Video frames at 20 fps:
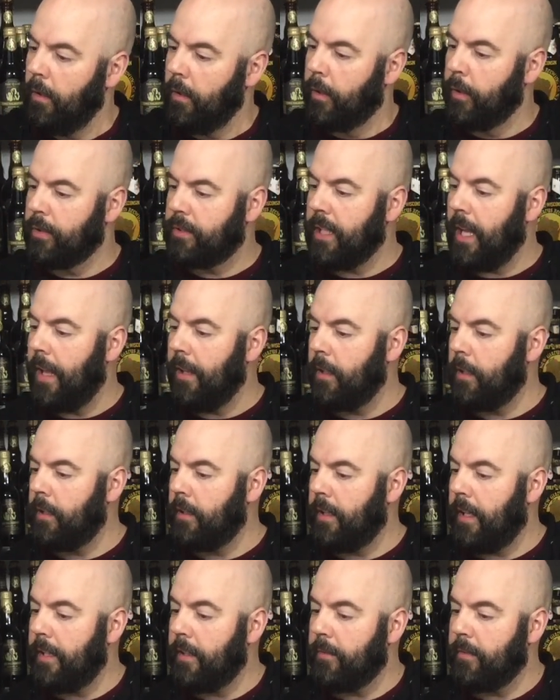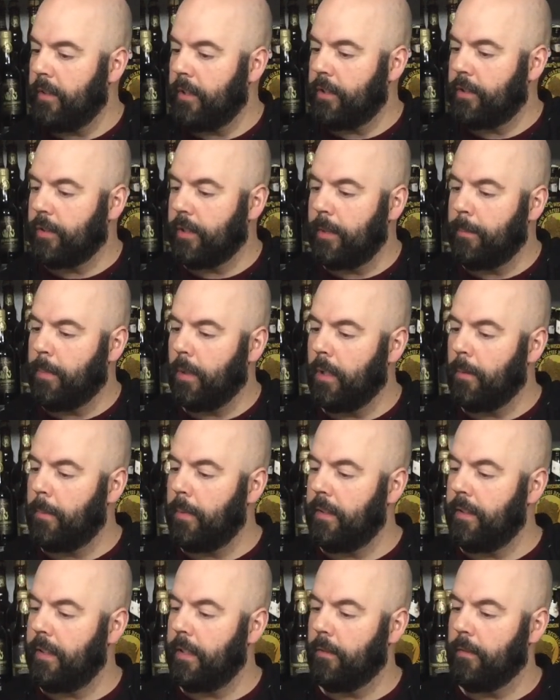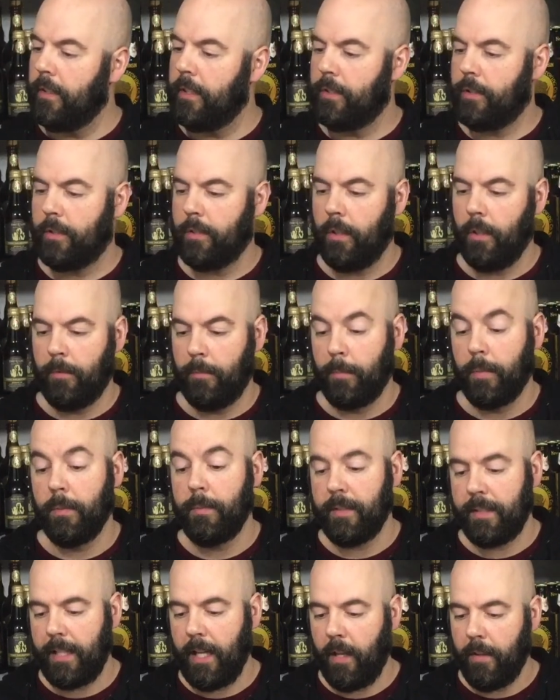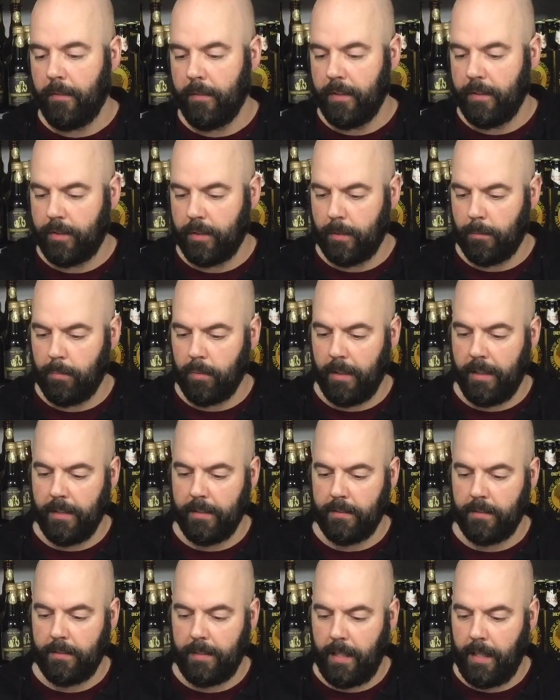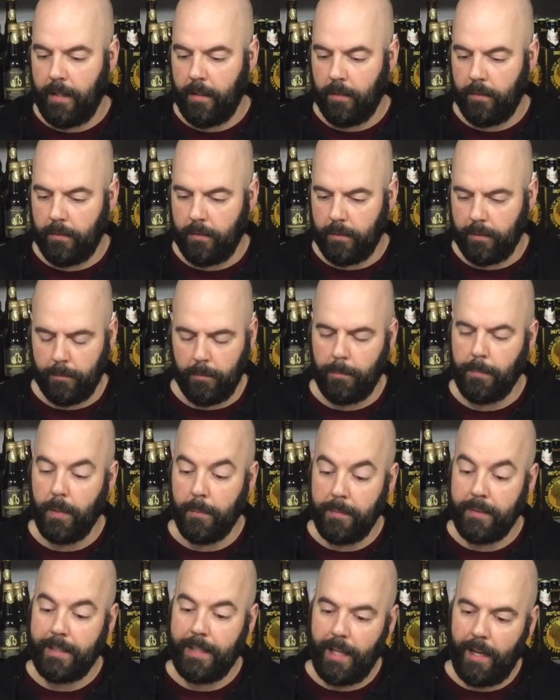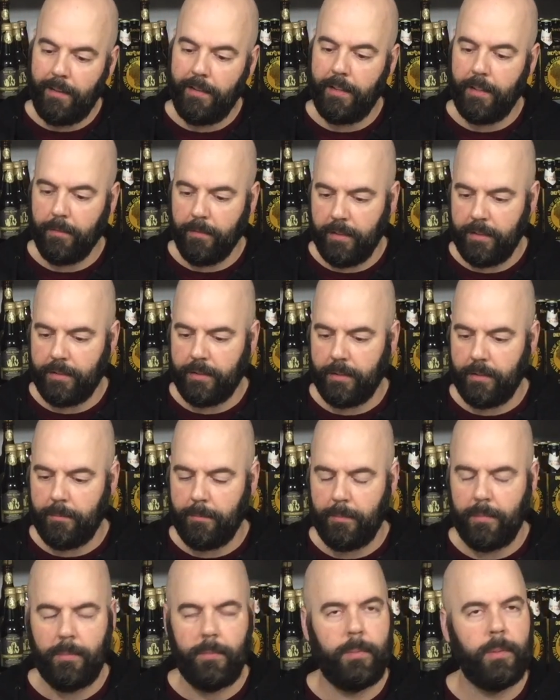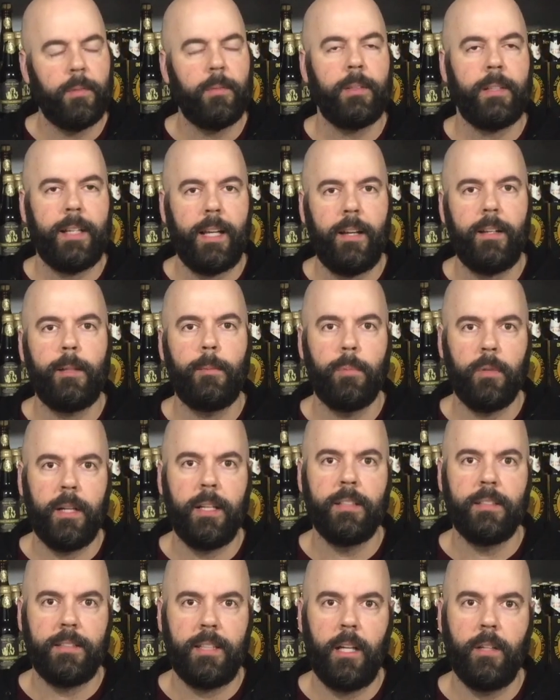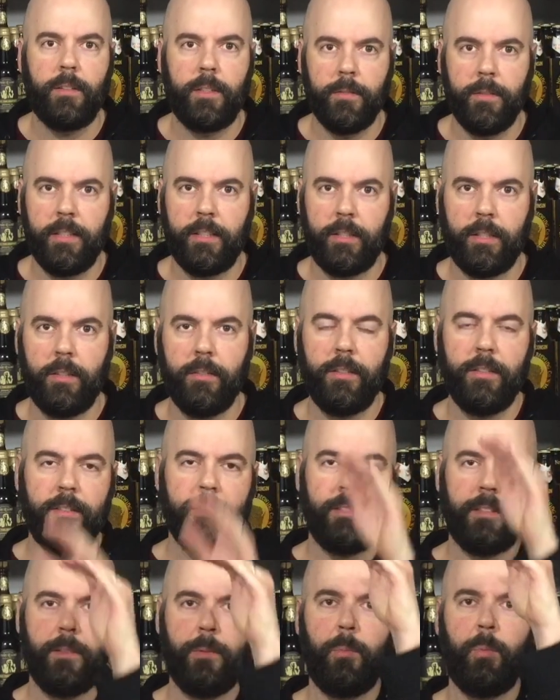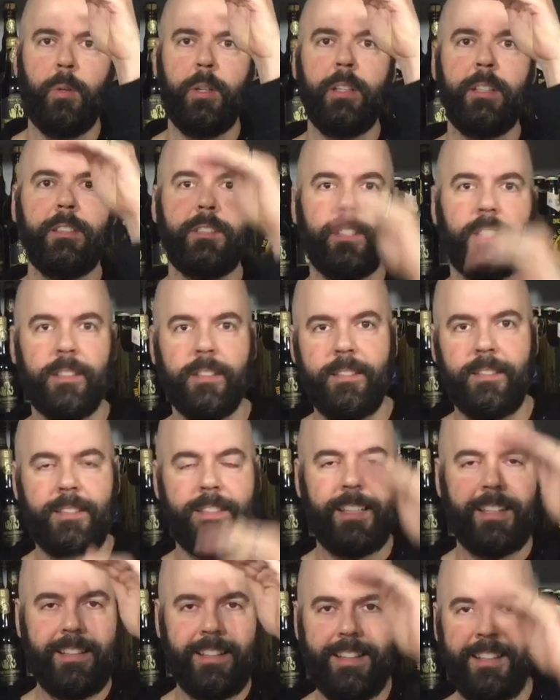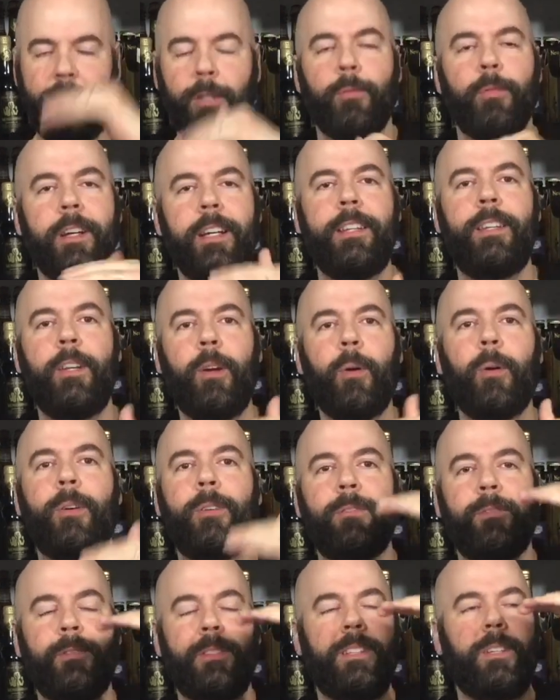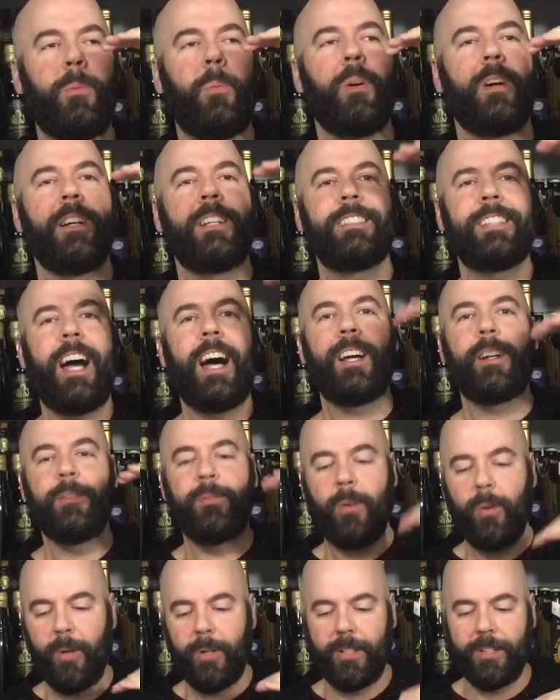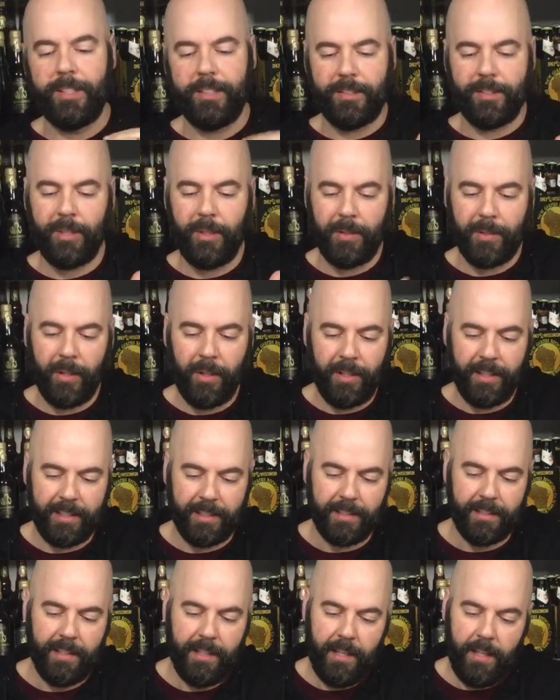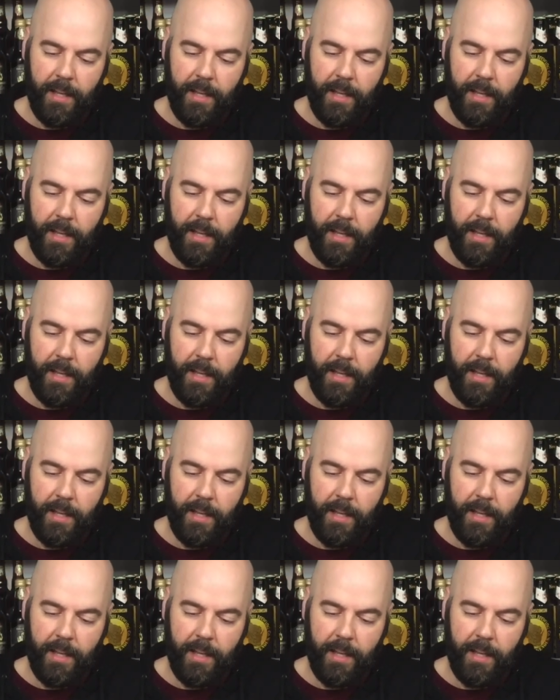Goose Island Anniversary Bourbon, the original, or Bourbon County Original Brand Stout, or Bourbon County Original, Bourbon County Brand Stout, the original. The words are, you read the words out of order, it's so annoying.